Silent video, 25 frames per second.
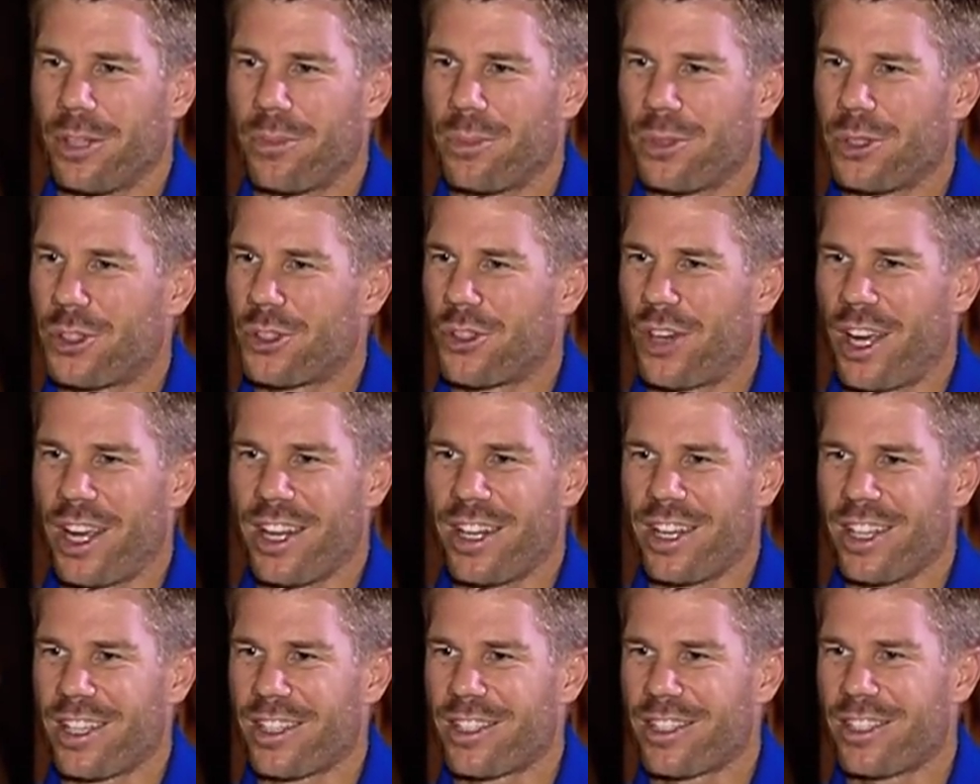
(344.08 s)

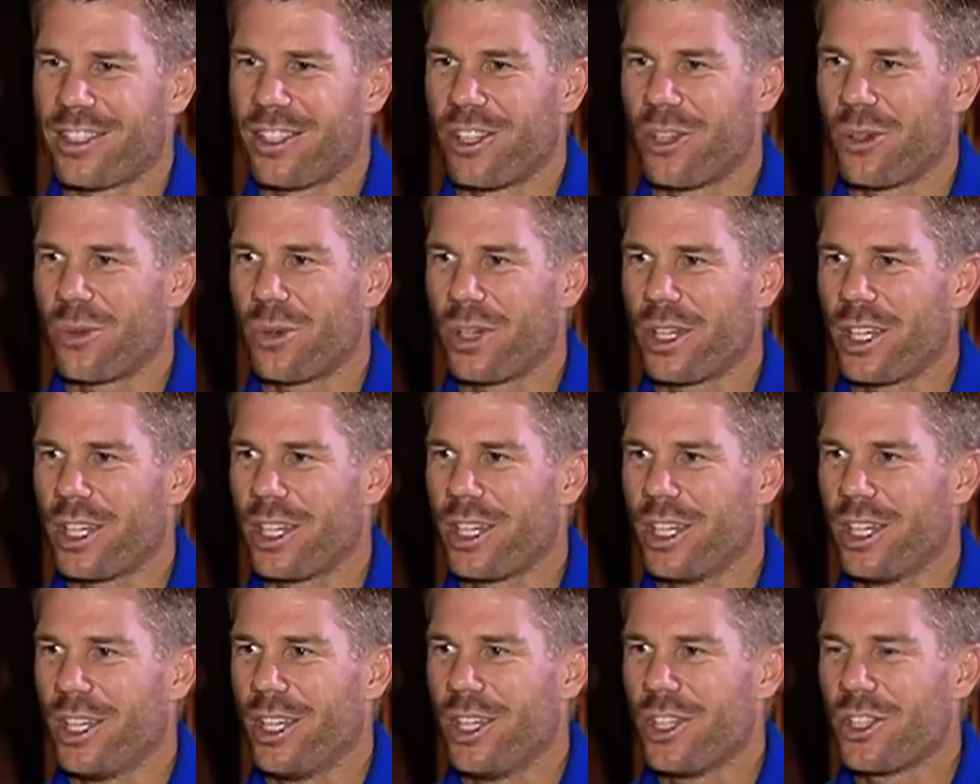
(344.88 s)
portrayed as.
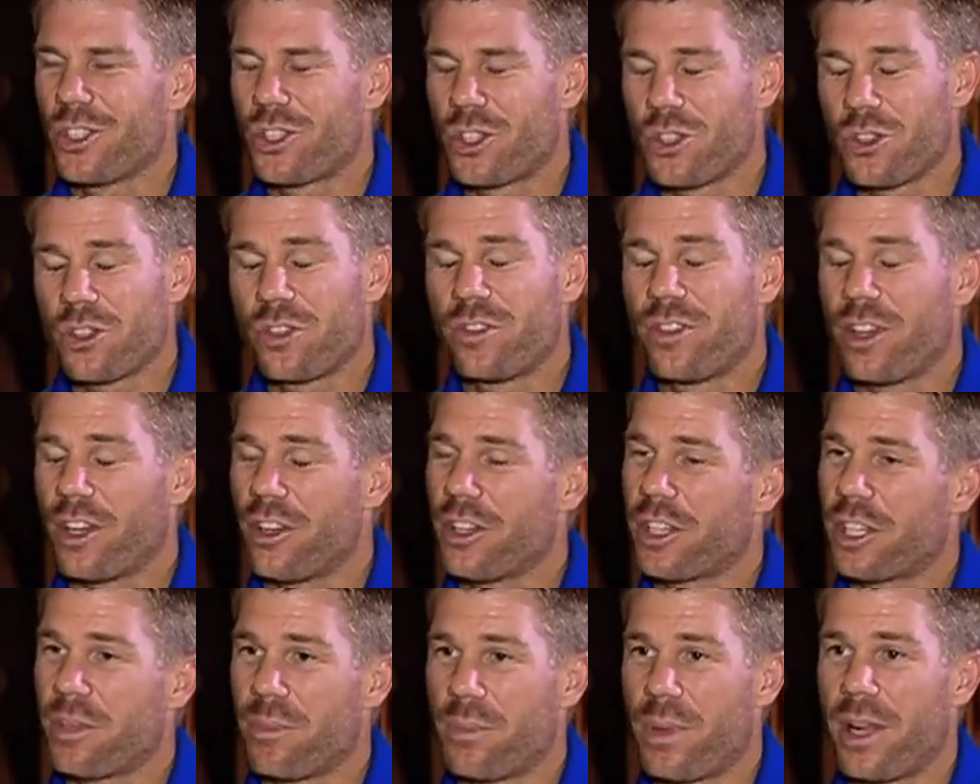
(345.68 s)
We're two
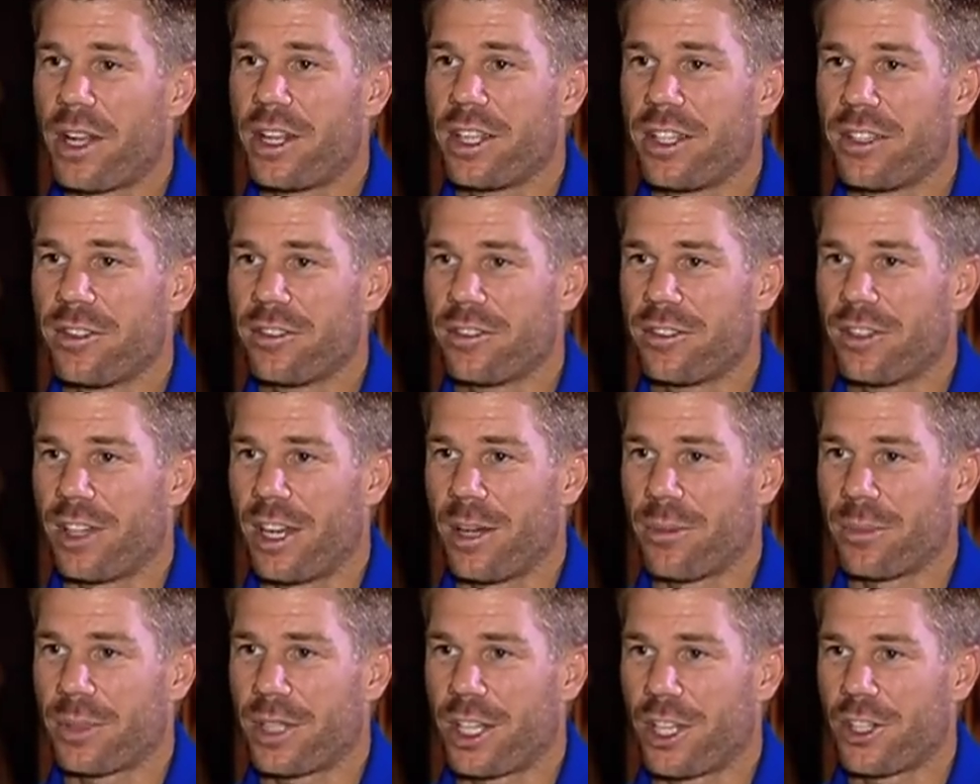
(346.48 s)
very competitive
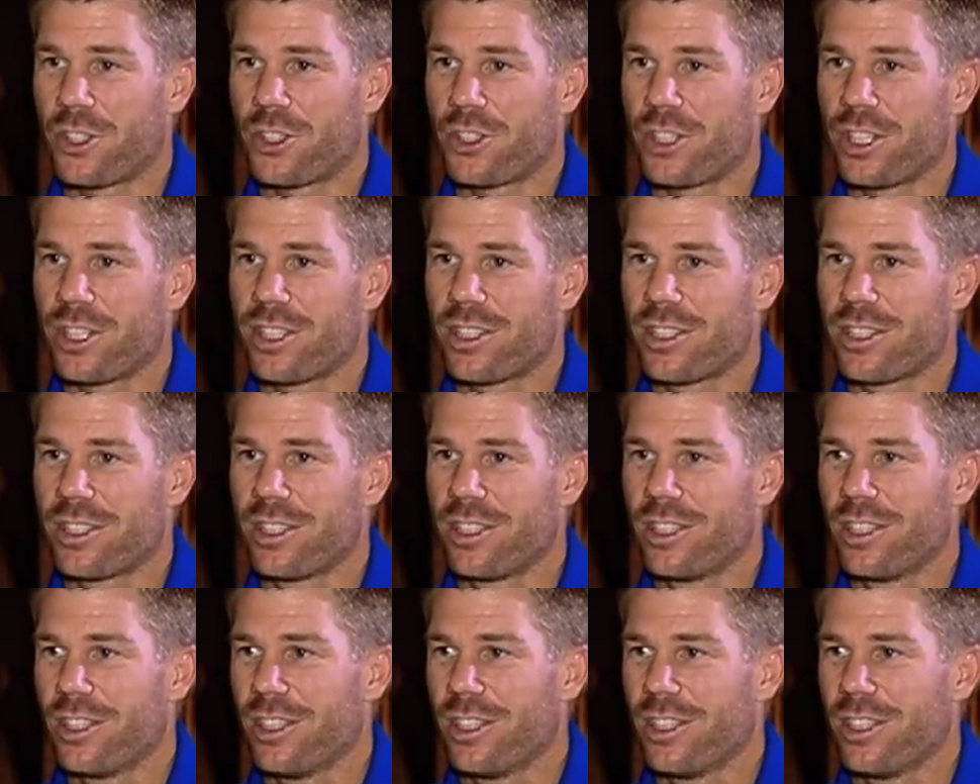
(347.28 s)
countries.